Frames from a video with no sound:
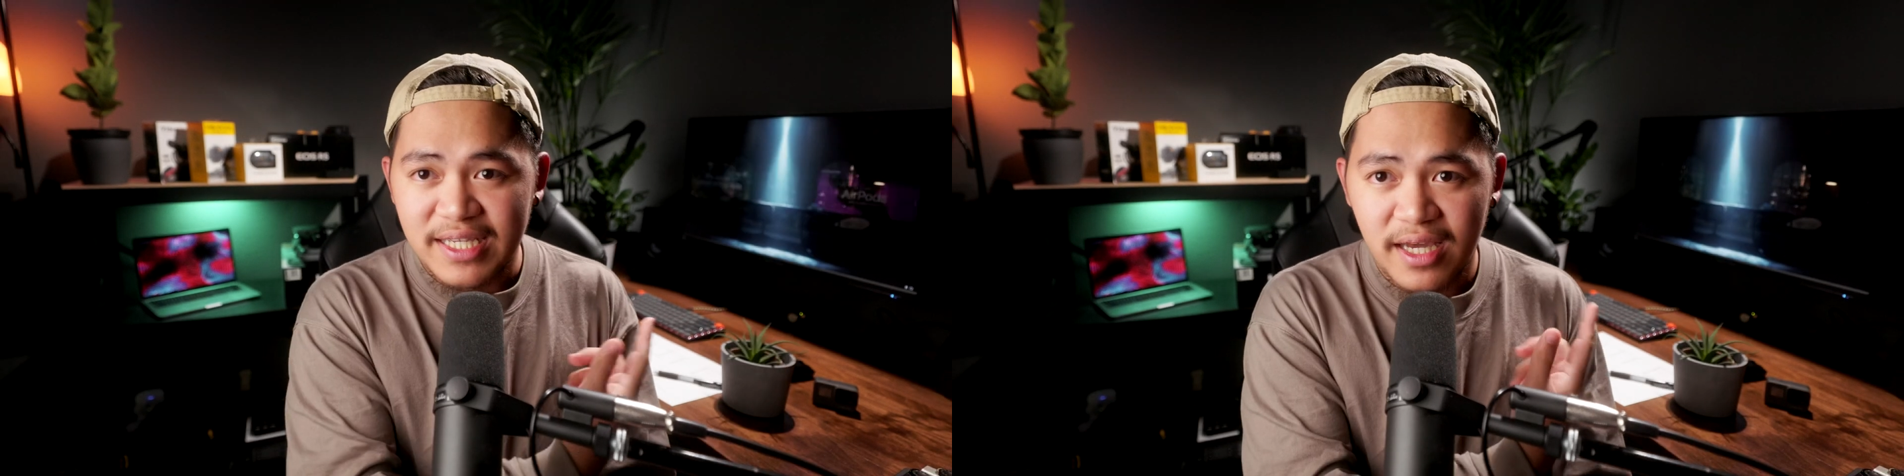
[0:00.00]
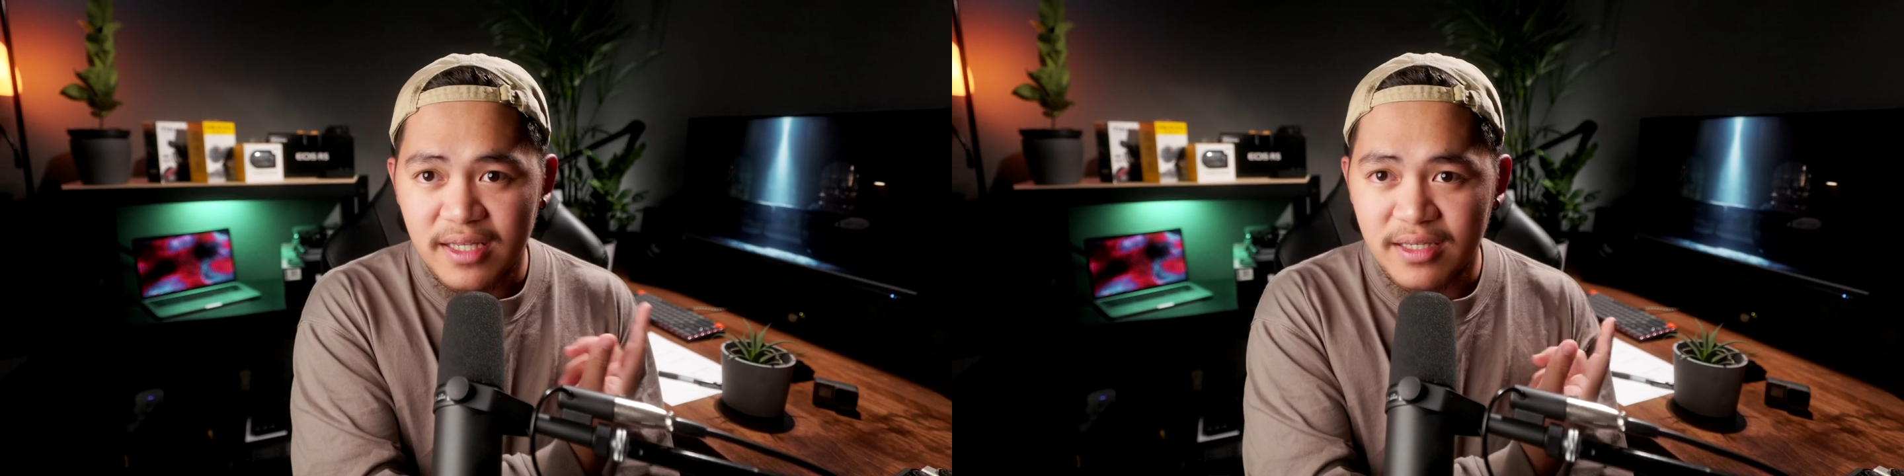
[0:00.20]

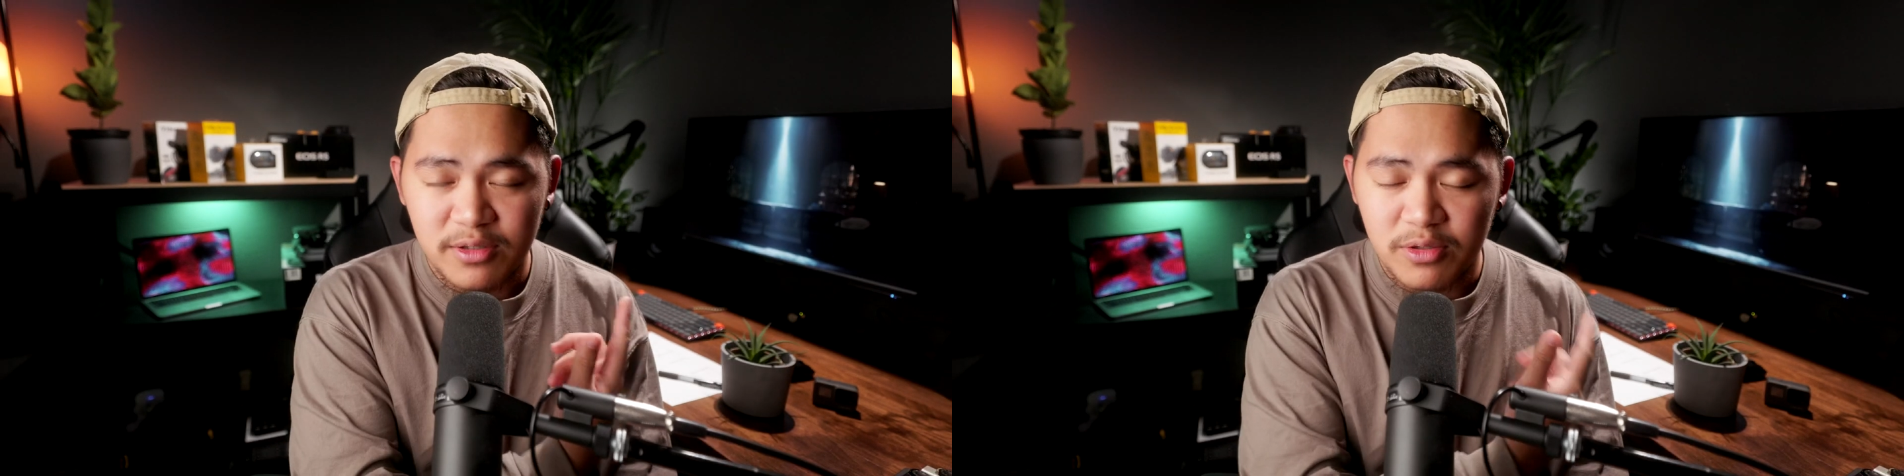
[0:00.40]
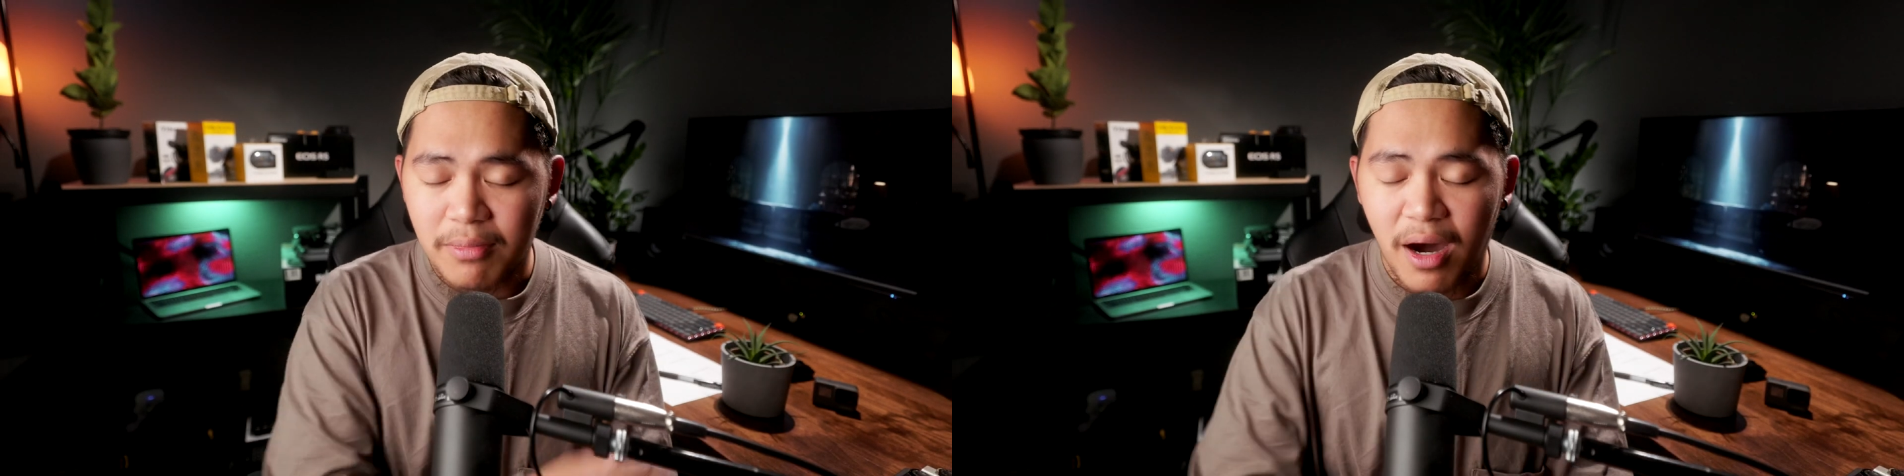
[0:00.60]
get a
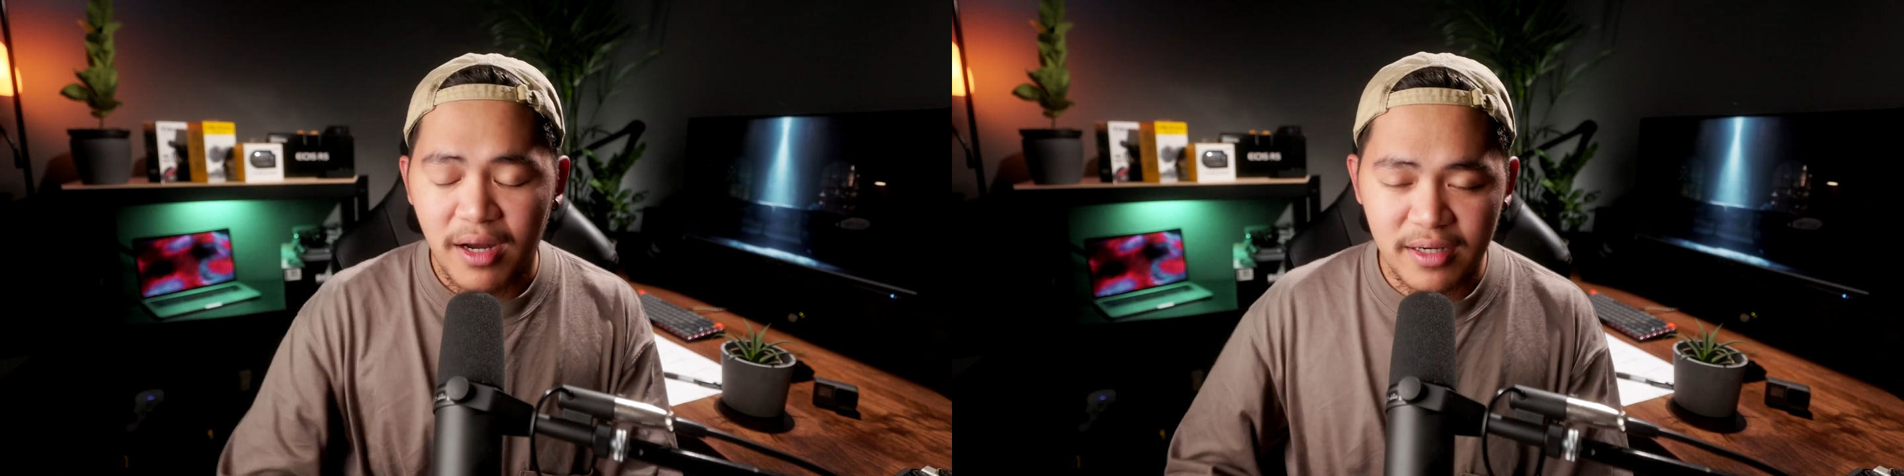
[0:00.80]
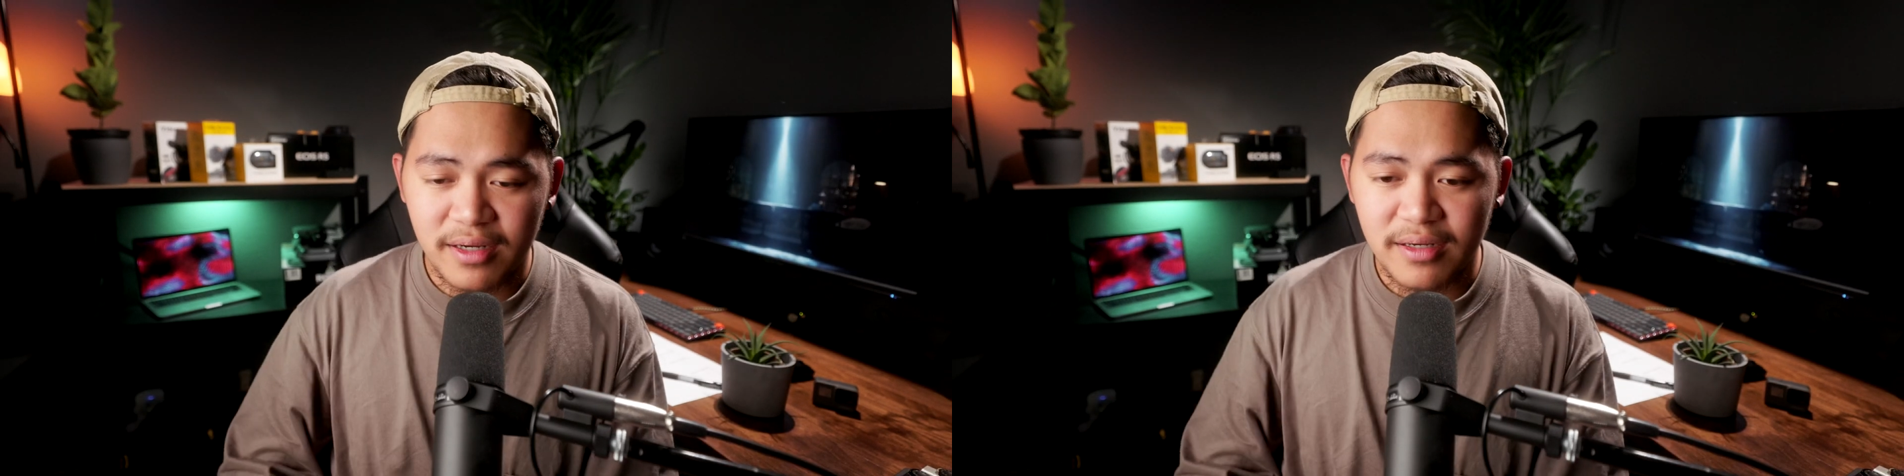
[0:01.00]
new
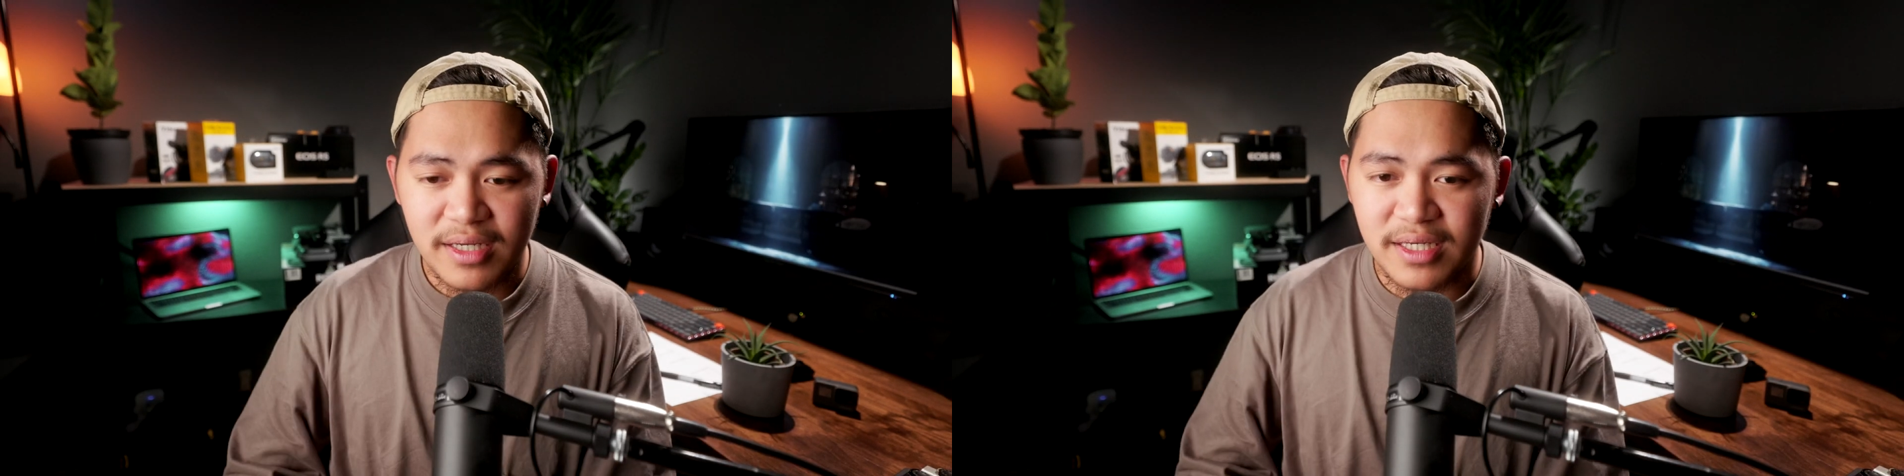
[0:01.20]
monitor